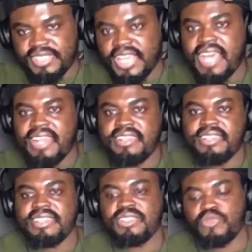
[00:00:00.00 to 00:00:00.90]

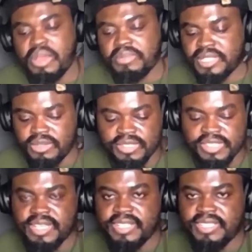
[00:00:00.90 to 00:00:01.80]
talent his rap skill
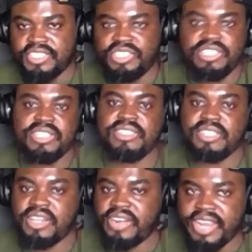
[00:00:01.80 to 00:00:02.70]
set is
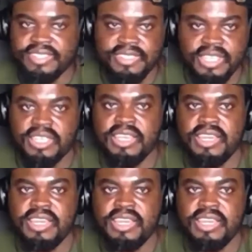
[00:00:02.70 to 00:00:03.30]
just crazy